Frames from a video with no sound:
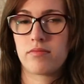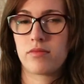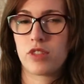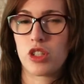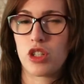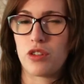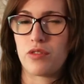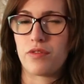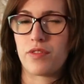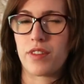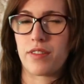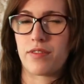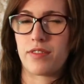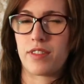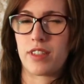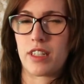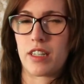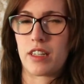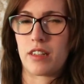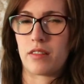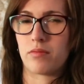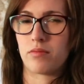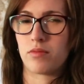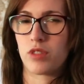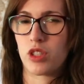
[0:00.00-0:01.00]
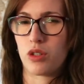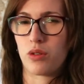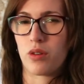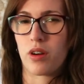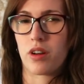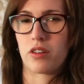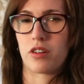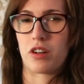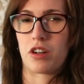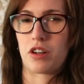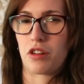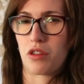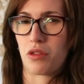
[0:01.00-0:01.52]
$250,
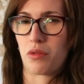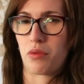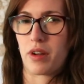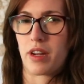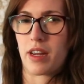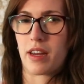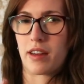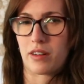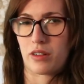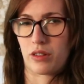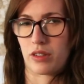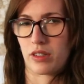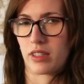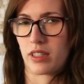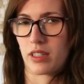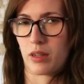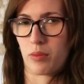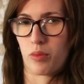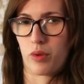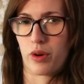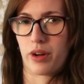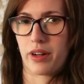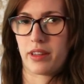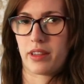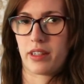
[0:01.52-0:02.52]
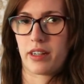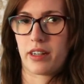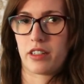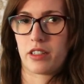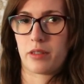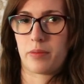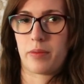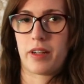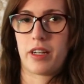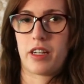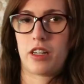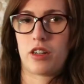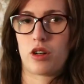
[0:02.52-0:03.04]
$200 to $300, somewhere in there
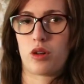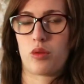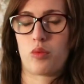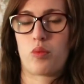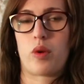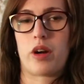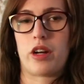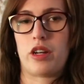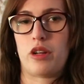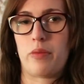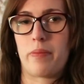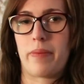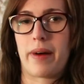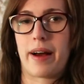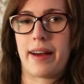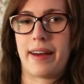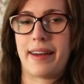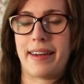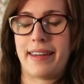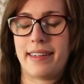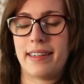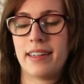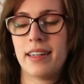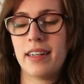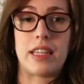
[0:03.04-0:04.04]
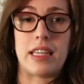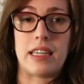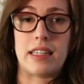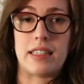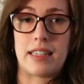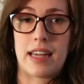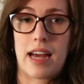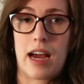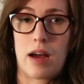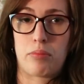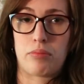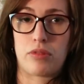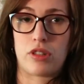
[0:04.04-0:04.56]
depending on where you buy it. The
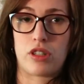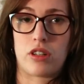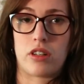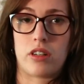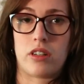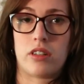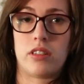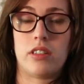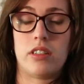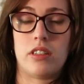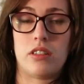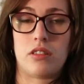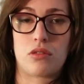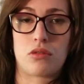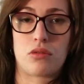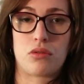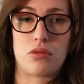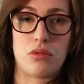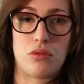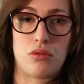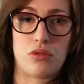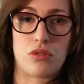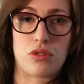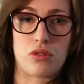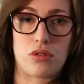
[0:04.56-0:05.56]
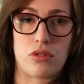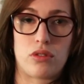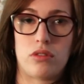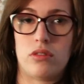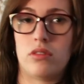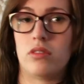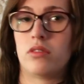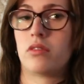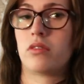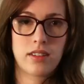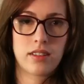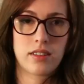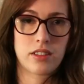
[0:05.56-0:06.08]
adapter is
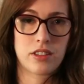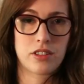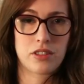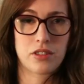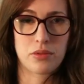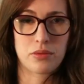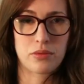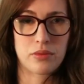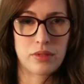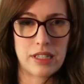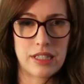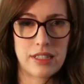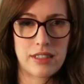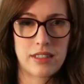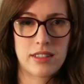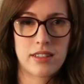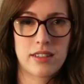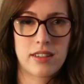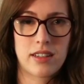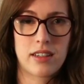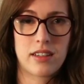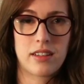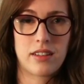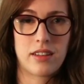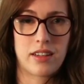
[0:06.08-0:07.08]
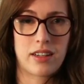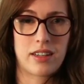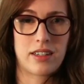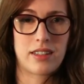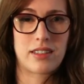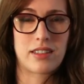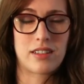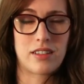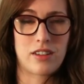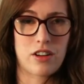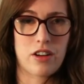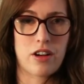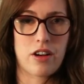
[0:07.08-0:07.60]
crucial. There's a reason that
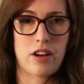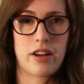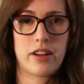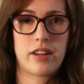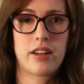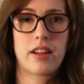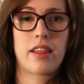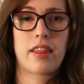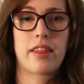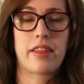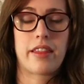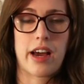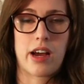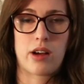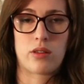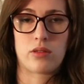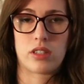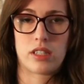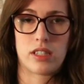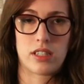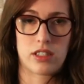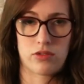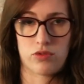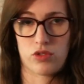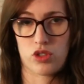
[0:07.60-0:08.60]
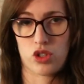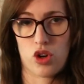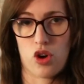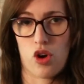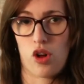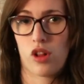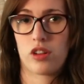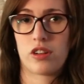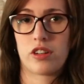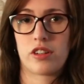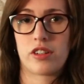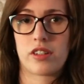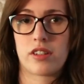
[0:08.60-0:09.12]
it's not thousands of
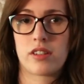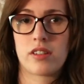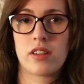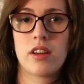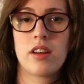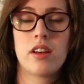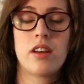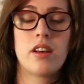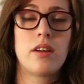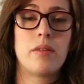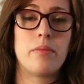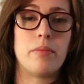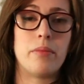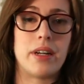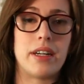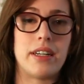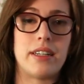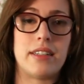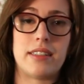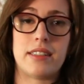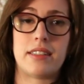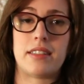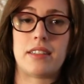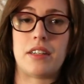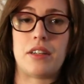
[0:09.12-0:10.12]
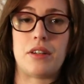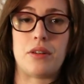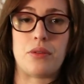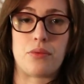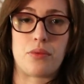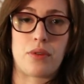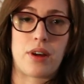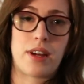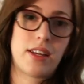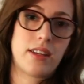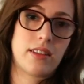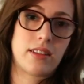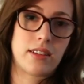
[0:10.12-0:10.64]
dollars, but it is a
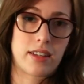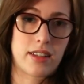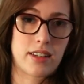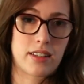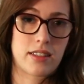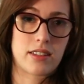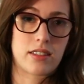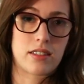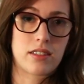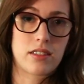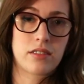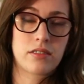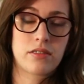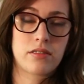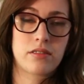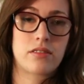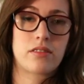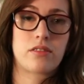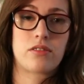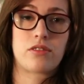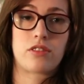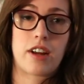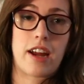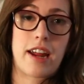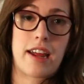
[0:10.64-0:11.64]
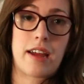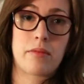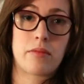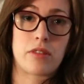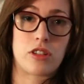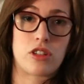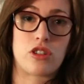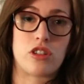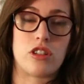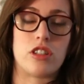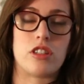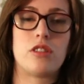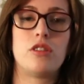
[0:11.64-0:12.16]
great lens for
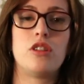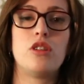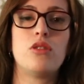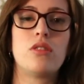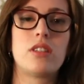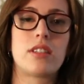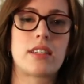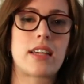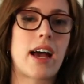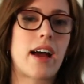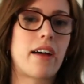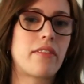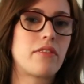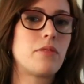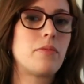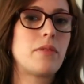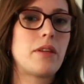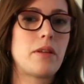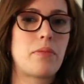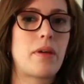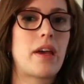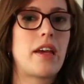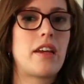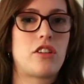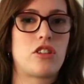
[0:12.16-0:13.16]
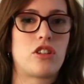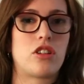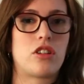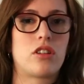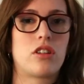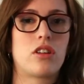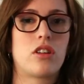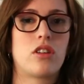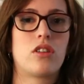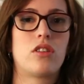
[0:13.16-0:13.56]
amateurs. You just have to be patient